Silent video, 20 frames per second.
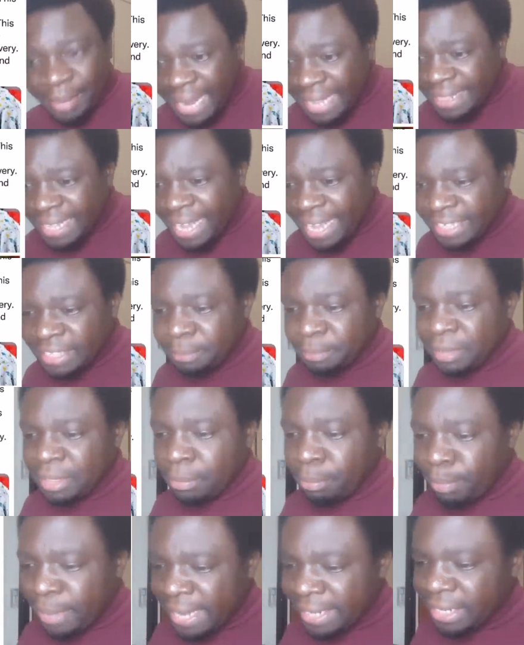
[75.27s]
brother has
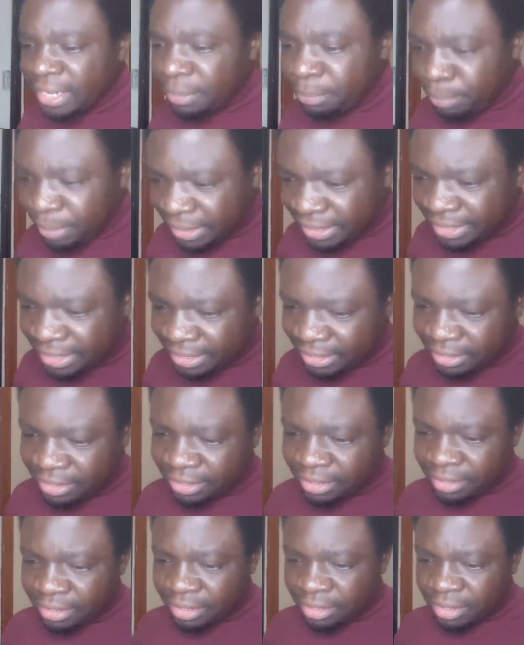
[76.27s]
been badly beaten.
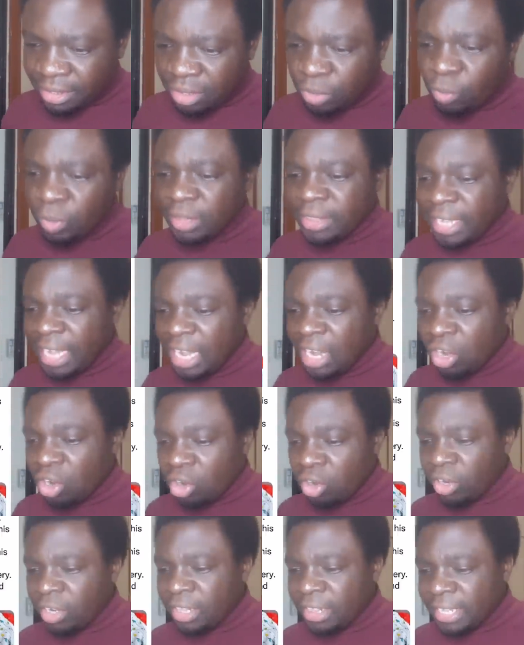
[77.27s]
We thank
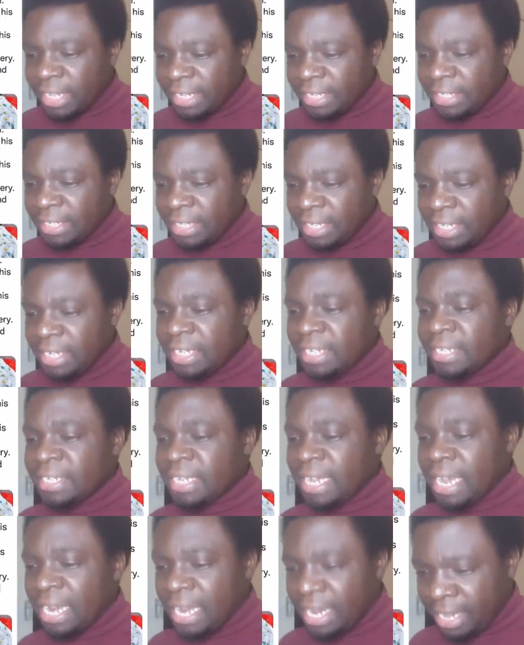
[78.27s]
God that he
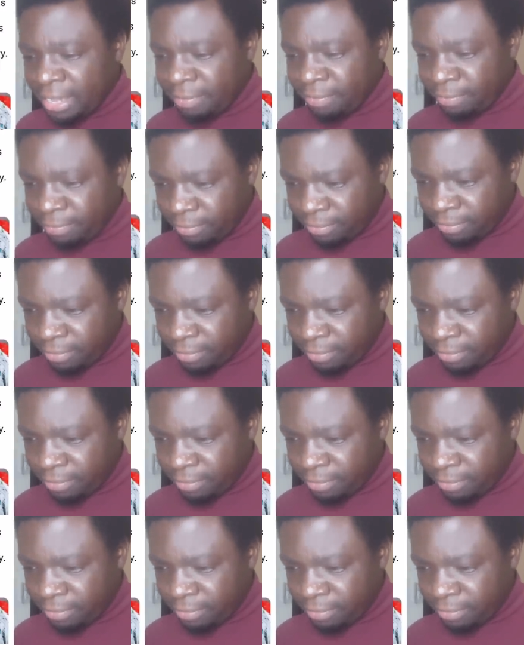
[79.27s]
is alive.